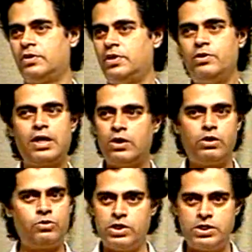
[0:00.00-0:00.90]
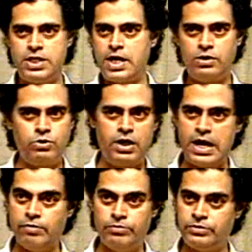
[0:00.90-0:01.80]
You cannot do it here in your
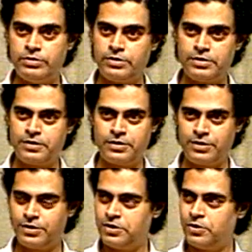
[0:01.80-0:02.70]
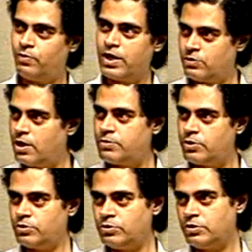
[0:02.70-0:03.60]
lab. What you have to
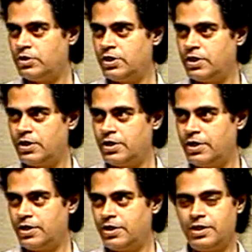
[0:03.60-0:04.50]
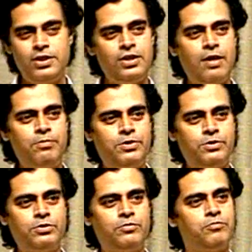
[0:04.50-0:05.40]
do, you have
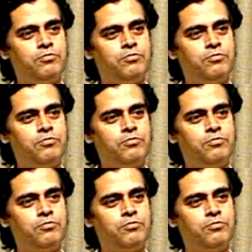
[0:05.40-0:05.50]
to